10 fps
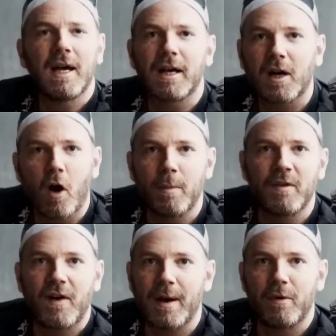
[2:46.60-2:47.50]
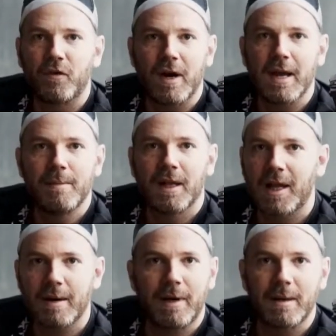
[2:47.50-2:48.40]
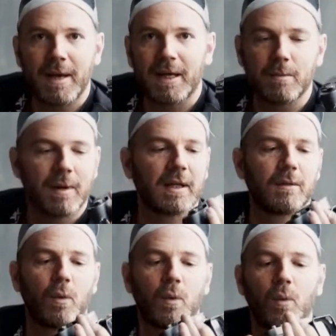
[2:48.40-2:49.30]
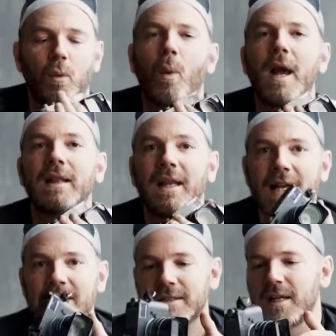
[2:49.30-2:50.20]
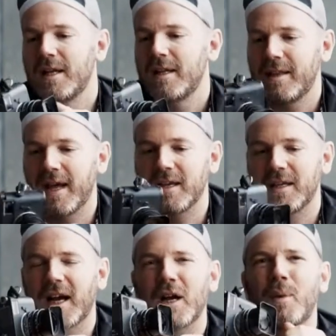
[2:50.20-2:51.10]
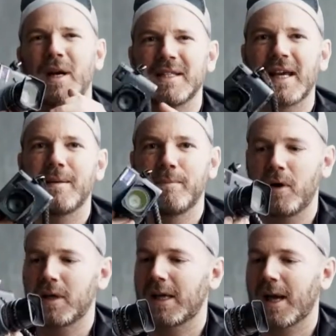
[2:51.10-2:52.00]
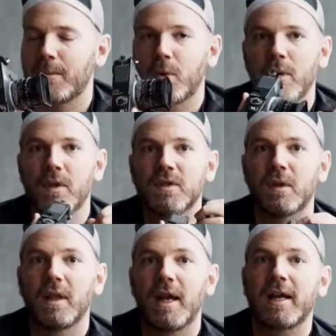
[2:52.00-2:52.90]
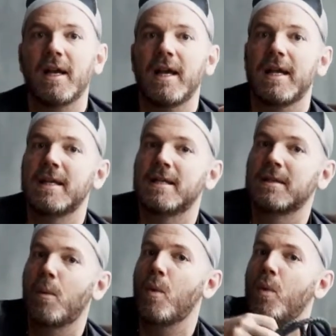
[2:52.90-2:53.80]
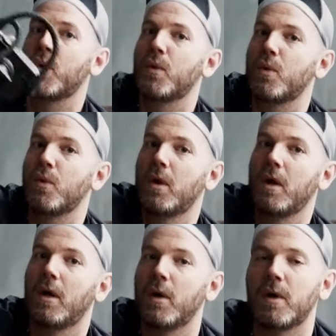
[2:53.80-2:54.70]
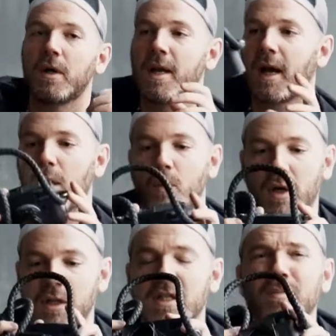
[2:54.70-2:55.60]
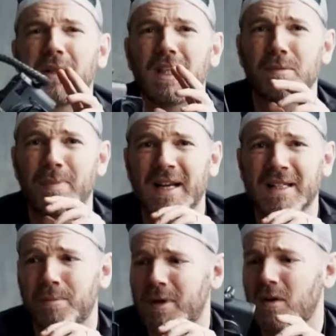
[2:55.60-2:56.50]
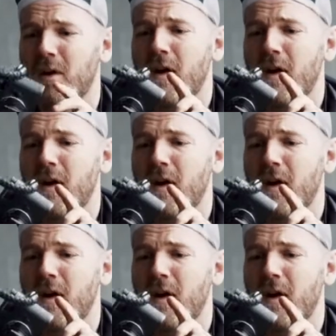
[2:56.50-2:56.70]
on a carbon fiber frame and a lot of money making your bike weigh less, that you're not gonna wanna take a bulky camera with you. So Leica is no good, not gonna work. Just to put the specs up here